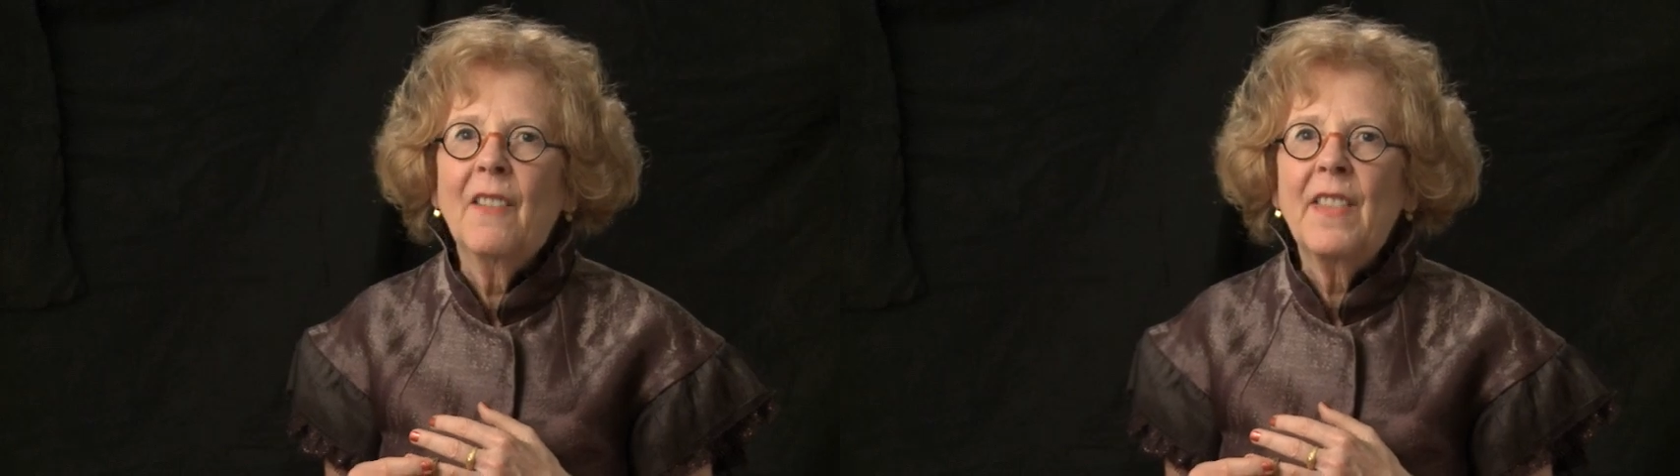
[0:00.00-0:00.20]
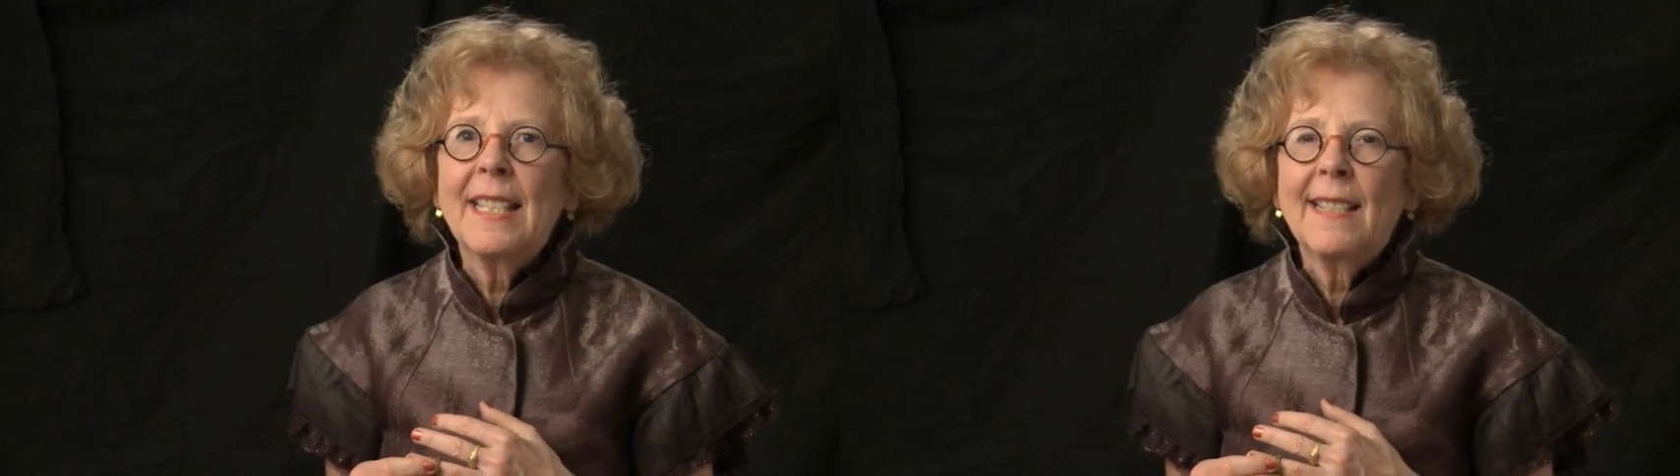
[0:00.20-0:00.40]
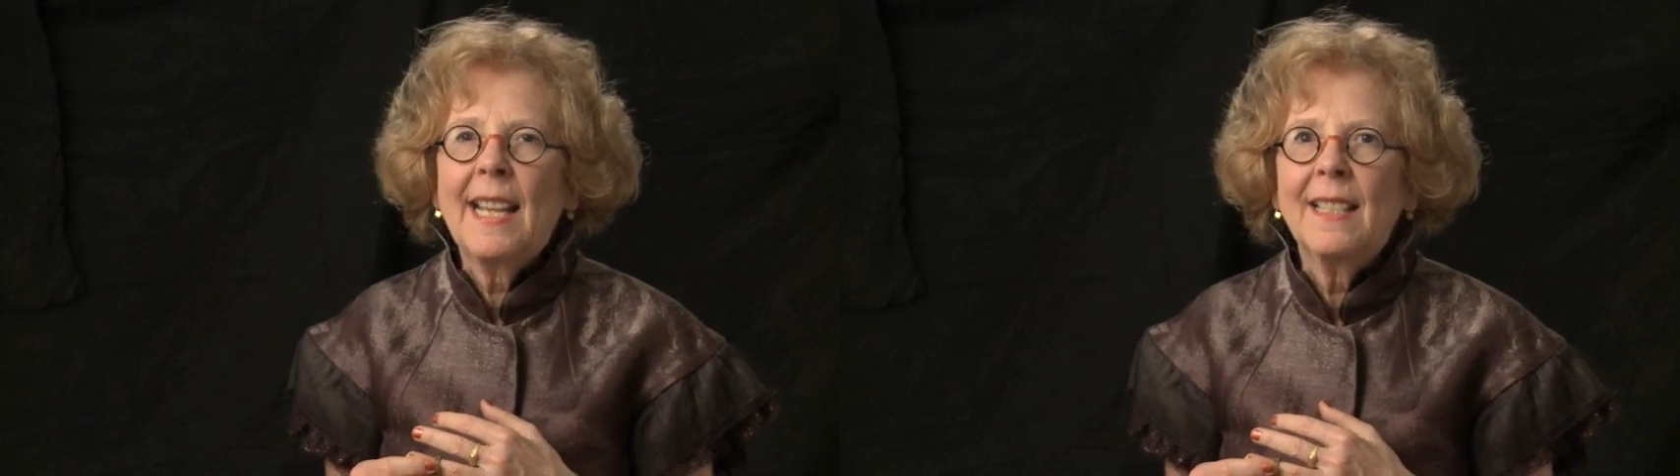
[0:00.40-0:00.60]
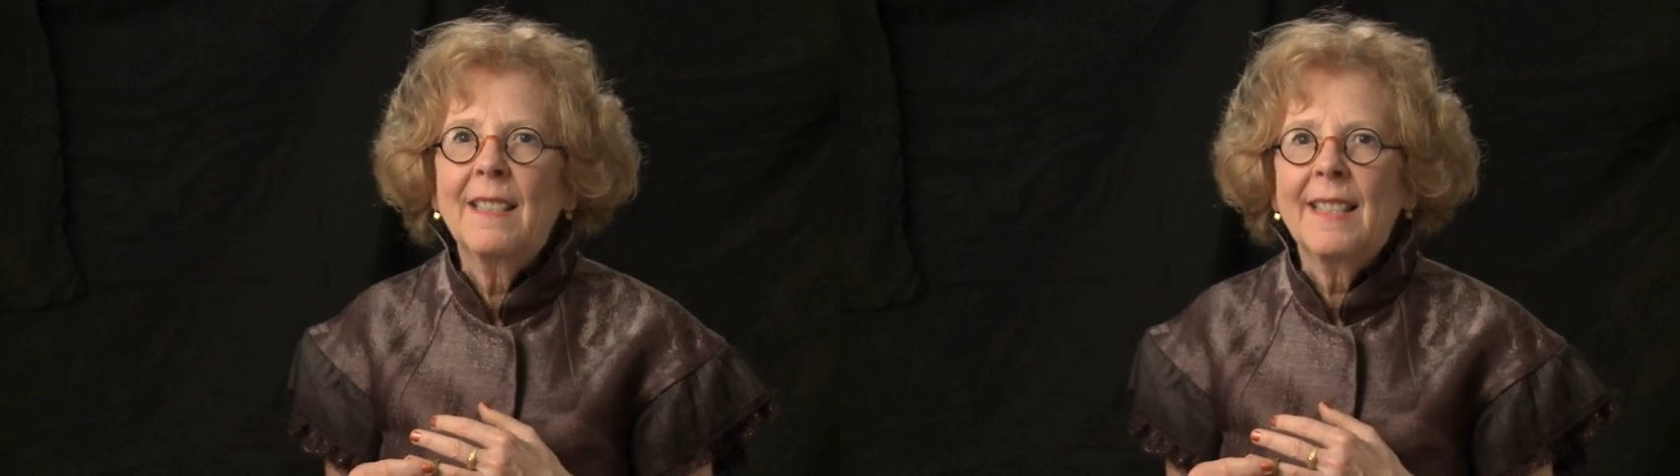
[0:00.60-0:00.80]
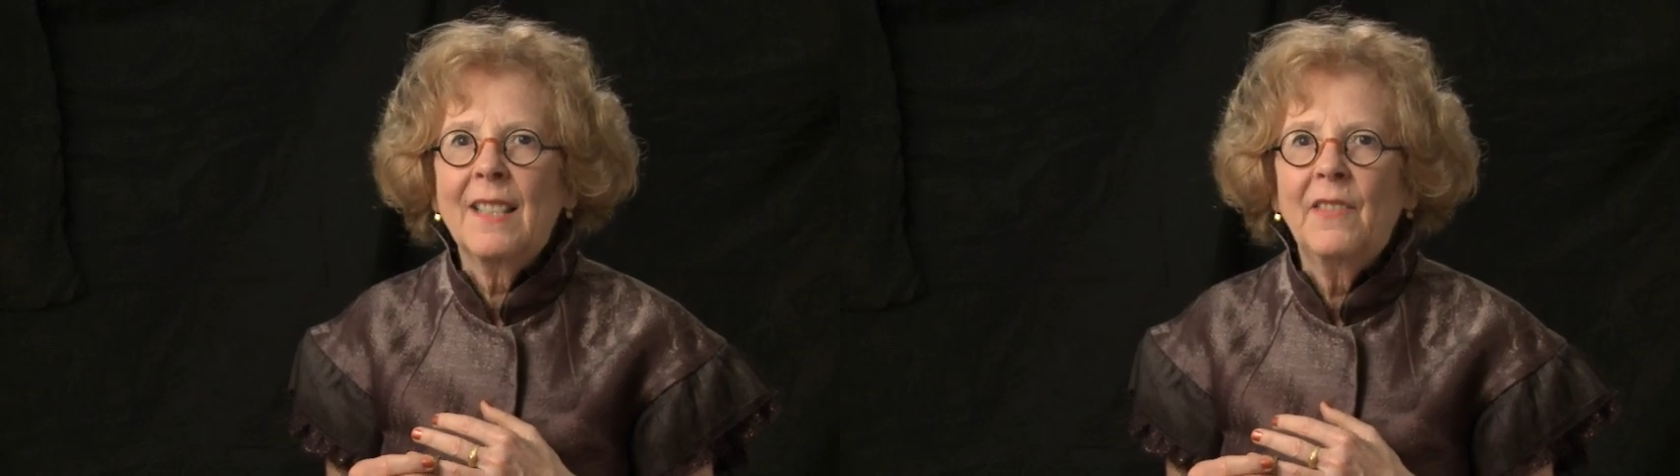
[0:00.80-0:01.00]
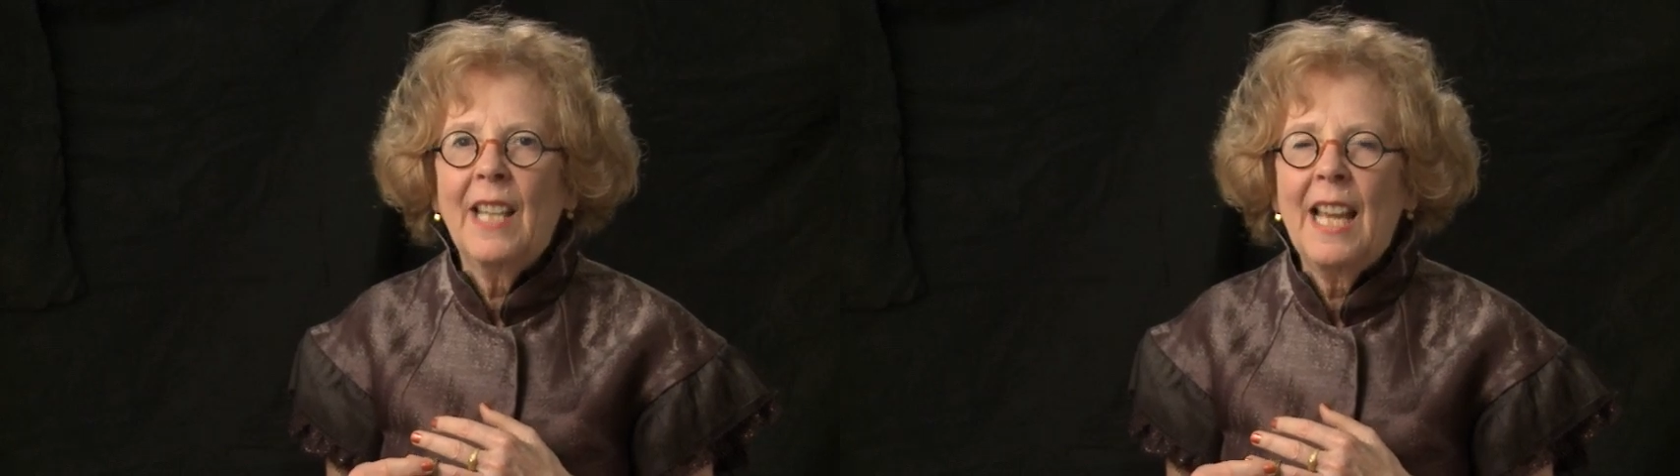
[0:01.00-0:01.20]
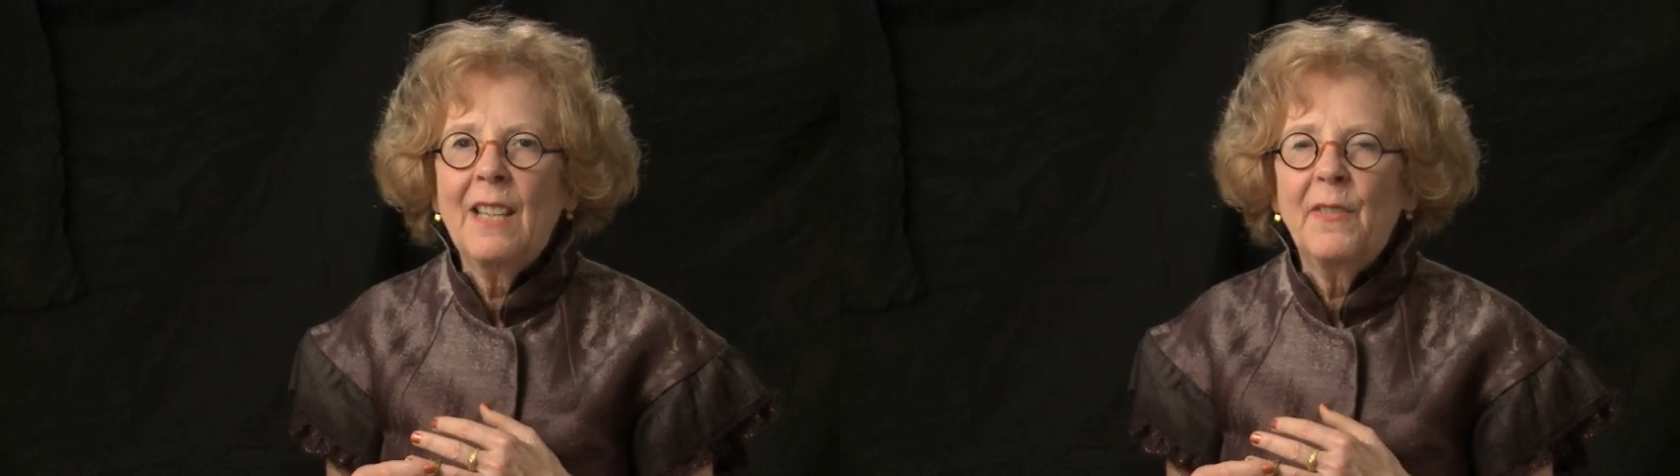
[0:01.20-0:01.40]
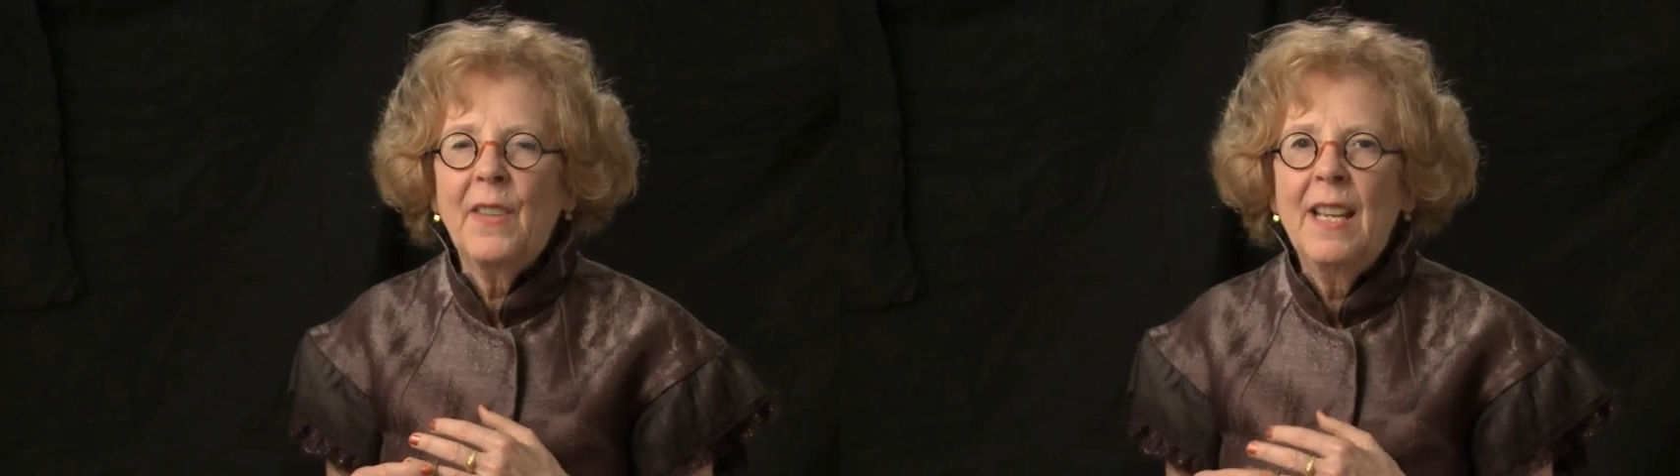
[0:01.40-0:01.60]
of the cycles of
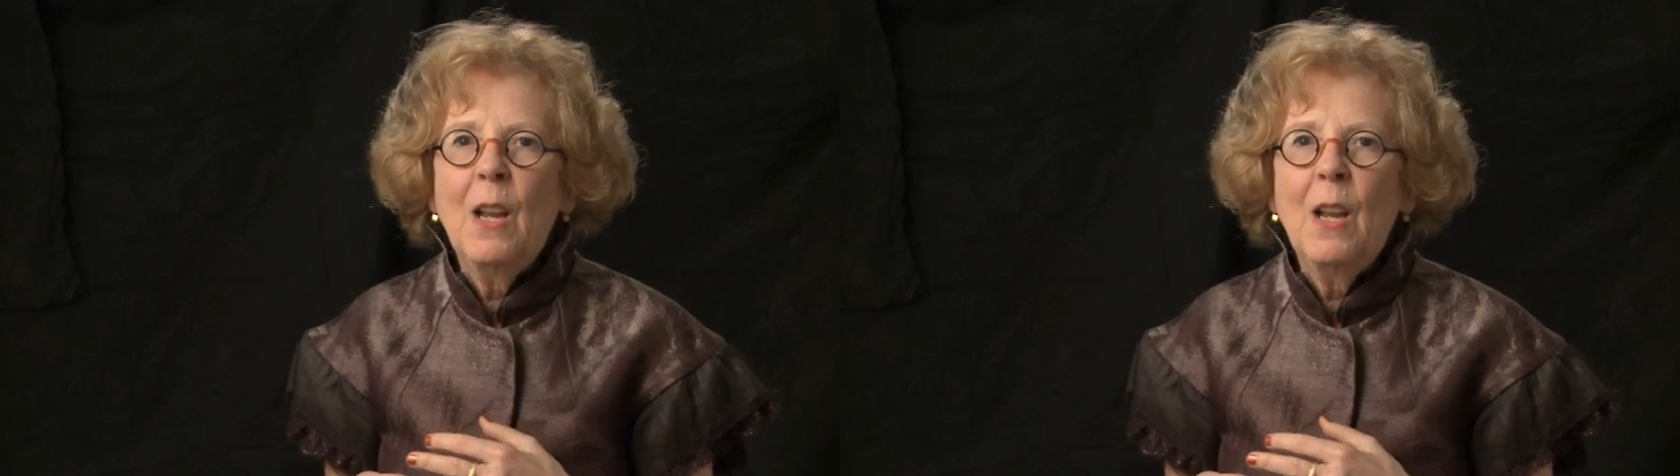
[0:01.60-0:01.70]
life.